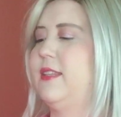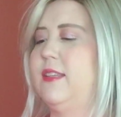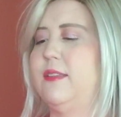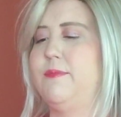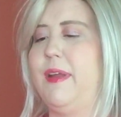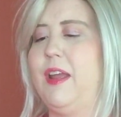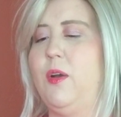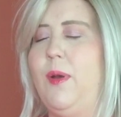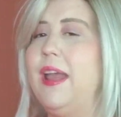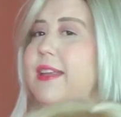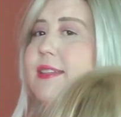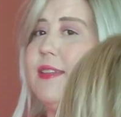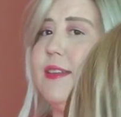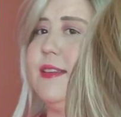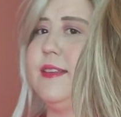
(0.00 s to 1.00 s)
is my
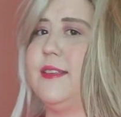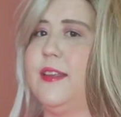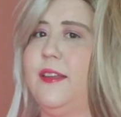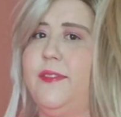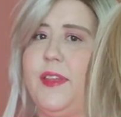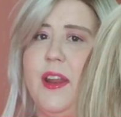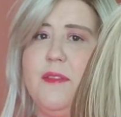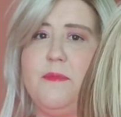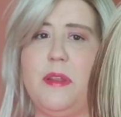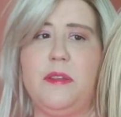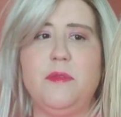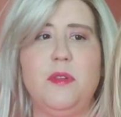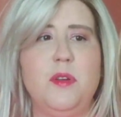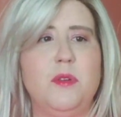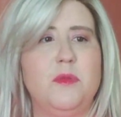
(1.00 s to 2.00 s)
Oasis that I've
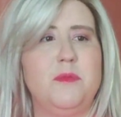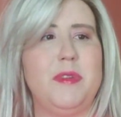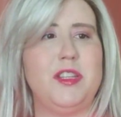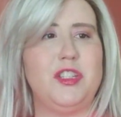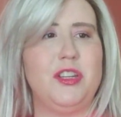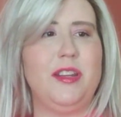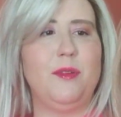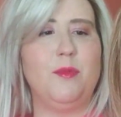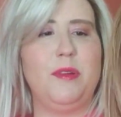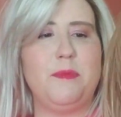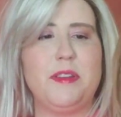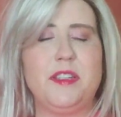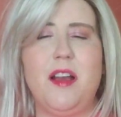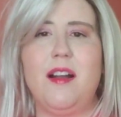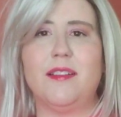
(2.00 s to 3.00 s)
been mentioning and we've
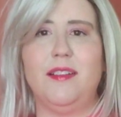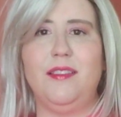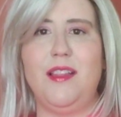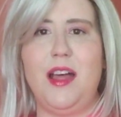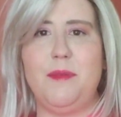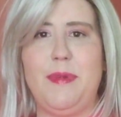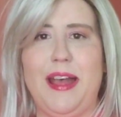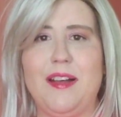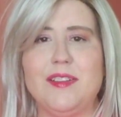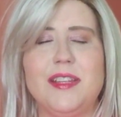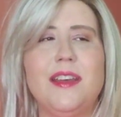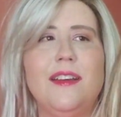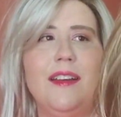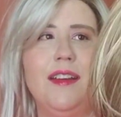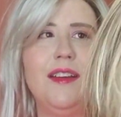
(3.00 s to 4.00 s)
been talking a lot about
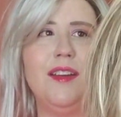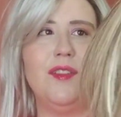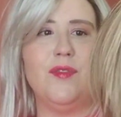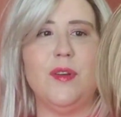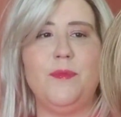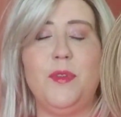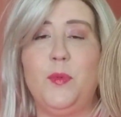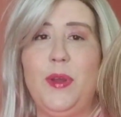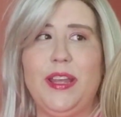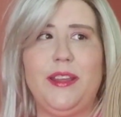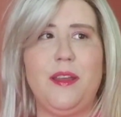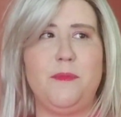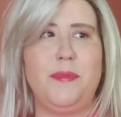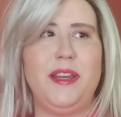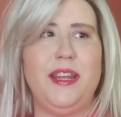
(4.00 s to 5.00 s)
from the wig
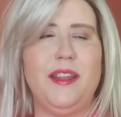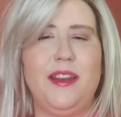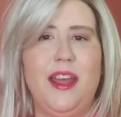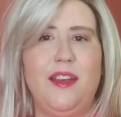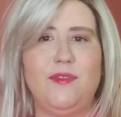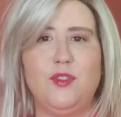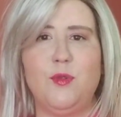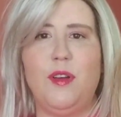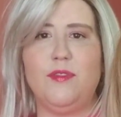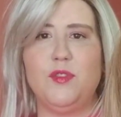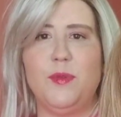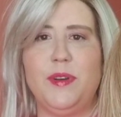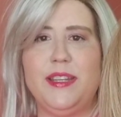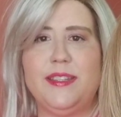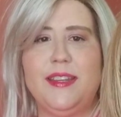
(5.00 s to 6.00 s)
company in
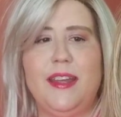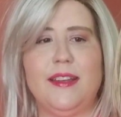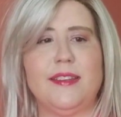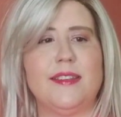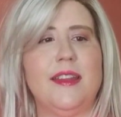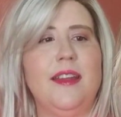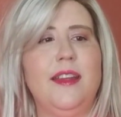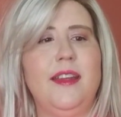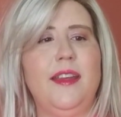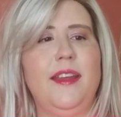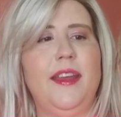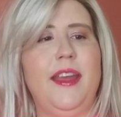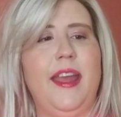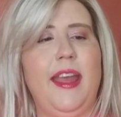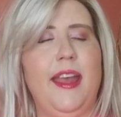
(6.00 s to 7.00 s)
F1226.
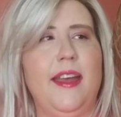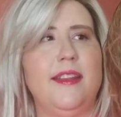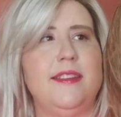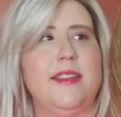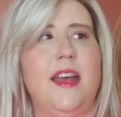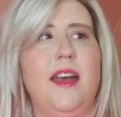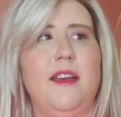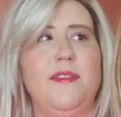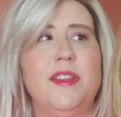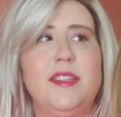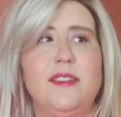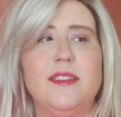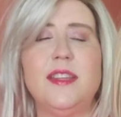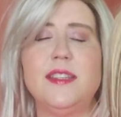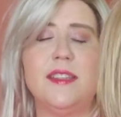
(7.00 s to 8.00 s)
And
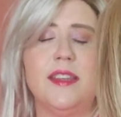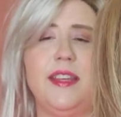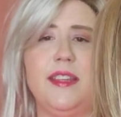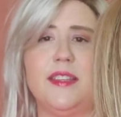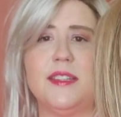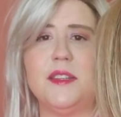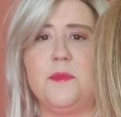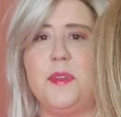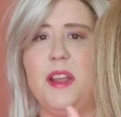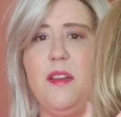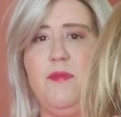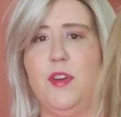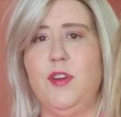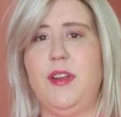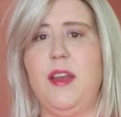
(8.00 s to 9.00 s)
this length is something I'm
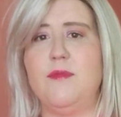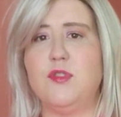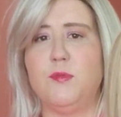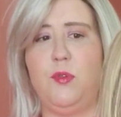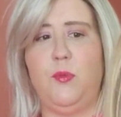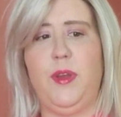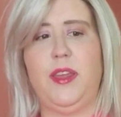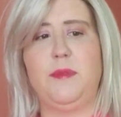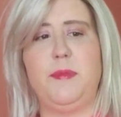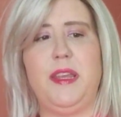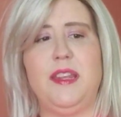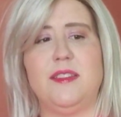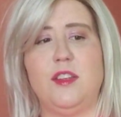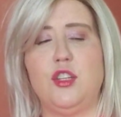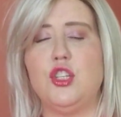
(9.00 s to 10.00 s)
very comfortable with
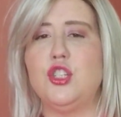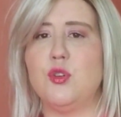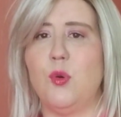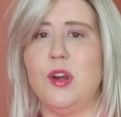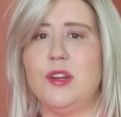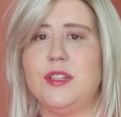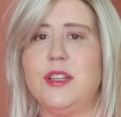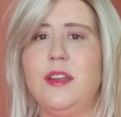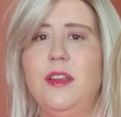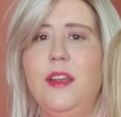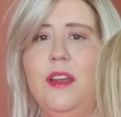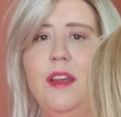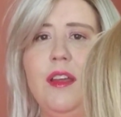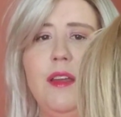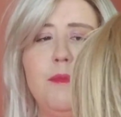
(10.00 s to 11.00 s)
because it's short,
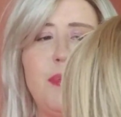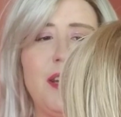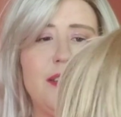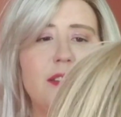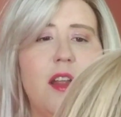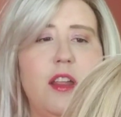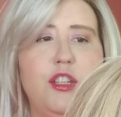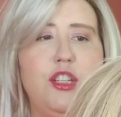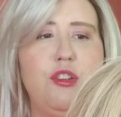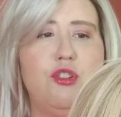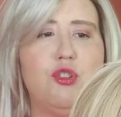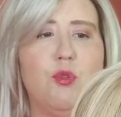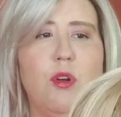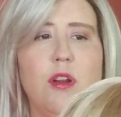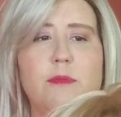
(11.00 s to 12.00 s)
but it's not too
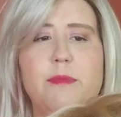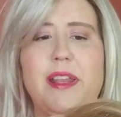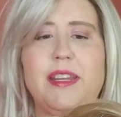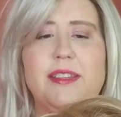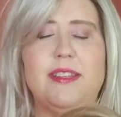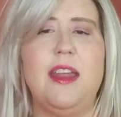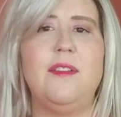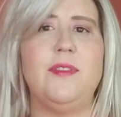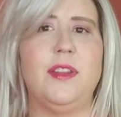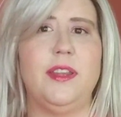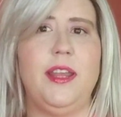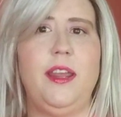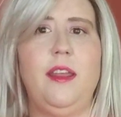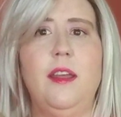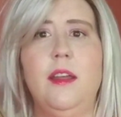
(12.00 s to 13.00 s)
short, but it's
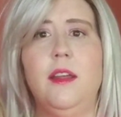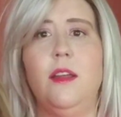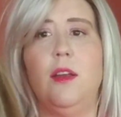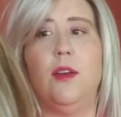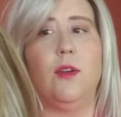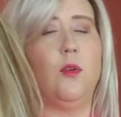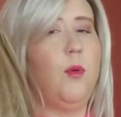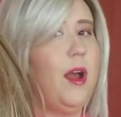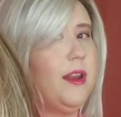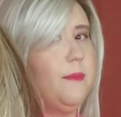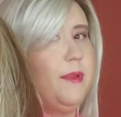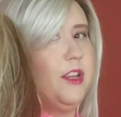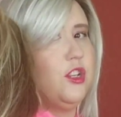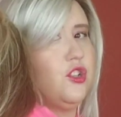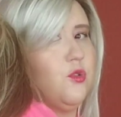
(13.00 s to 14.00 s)
definitely quite a
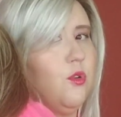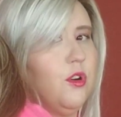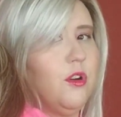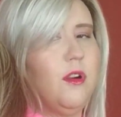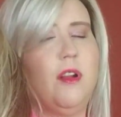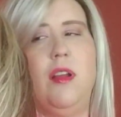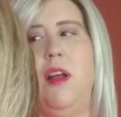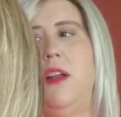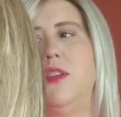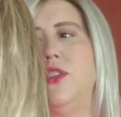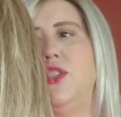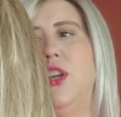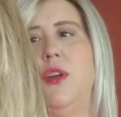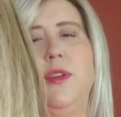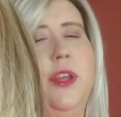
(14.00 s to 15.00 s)
bit shorter. I'll
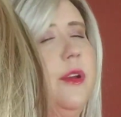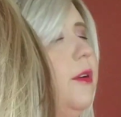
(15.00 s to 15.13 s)
show you.